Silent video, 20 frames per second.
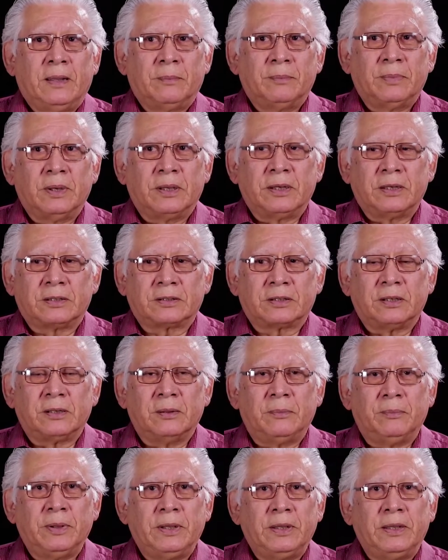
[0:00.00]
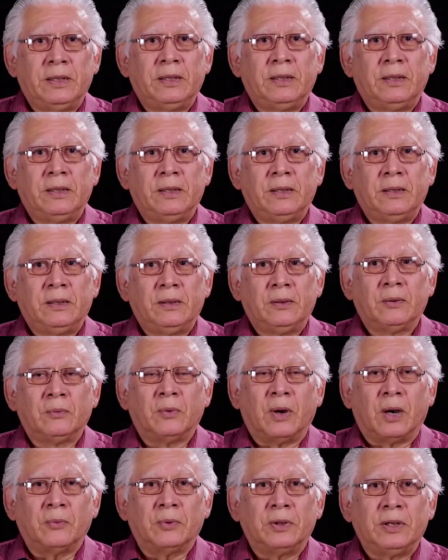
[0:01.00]
but it's going to be
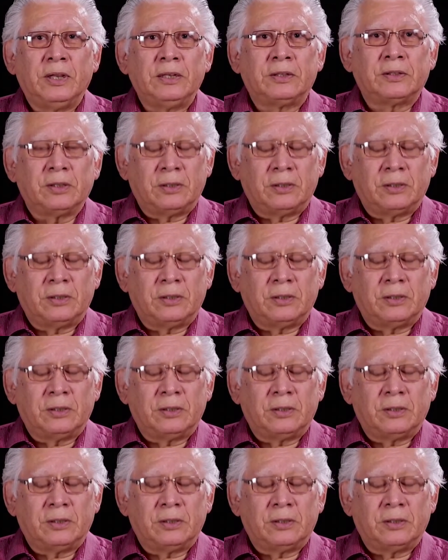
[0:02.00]
what we need